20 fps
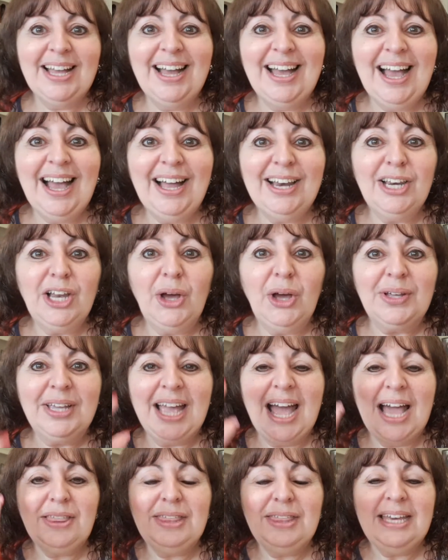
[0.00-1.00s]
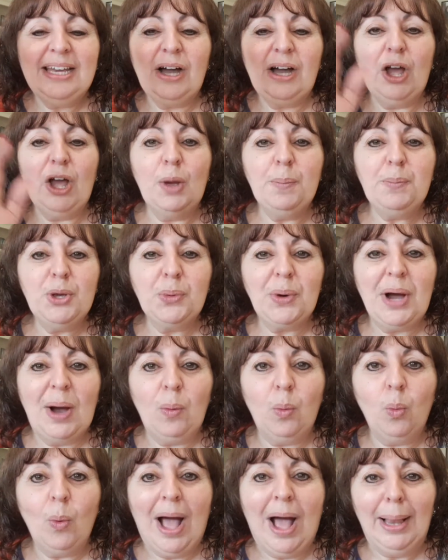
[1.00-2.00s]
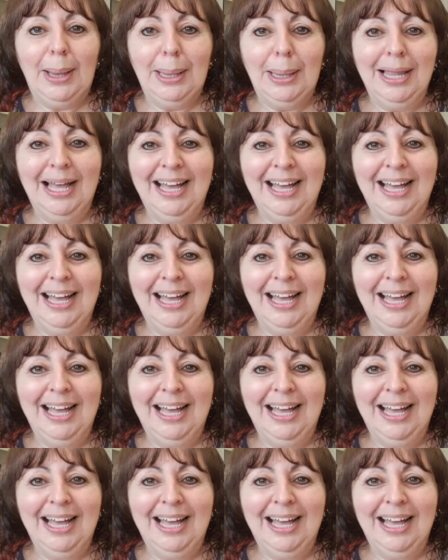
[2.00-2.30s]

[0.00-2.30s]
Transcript: Hello, Kathy. I hope you are well.